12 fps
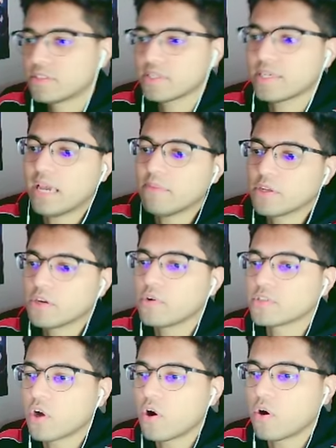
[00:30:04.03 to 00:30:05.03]
the gameplay go
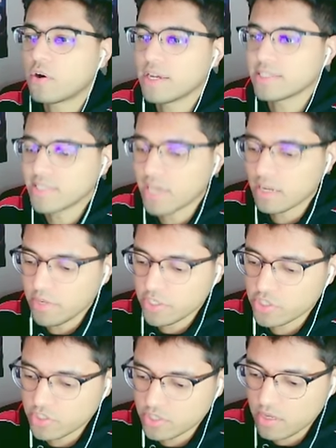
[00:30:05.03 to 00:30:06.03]
as hard as the
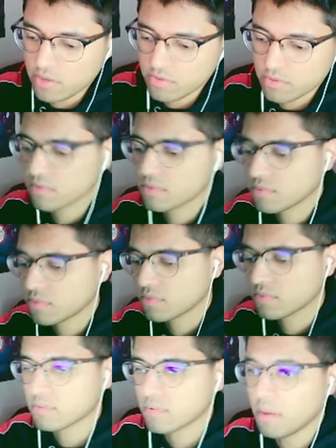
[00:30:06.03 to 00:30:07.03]
animations, though?
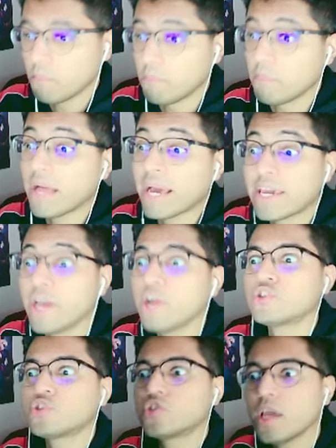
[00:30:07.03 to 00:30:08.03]

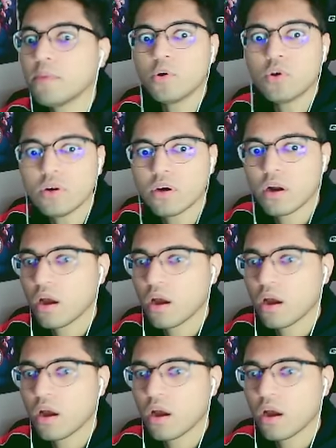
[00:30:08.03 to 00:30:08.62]
Black-haired saber?